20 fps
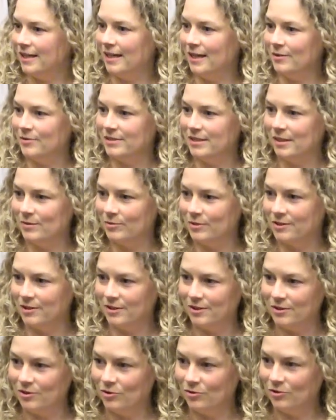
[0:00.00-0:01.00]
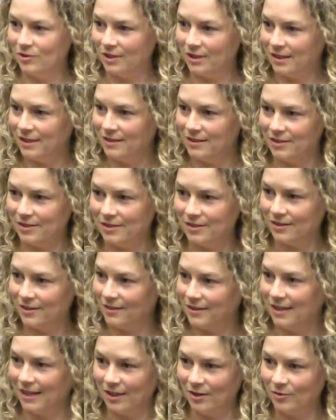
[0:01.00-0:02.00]
and I was able to noodle into the
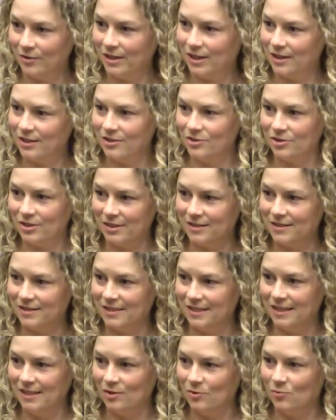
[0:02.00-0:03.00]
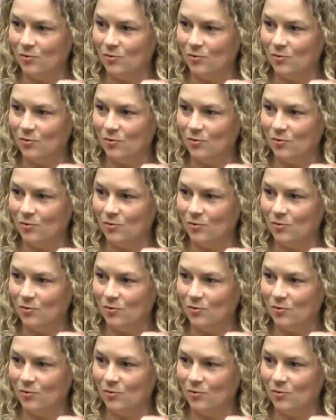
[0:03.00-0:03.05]
language and see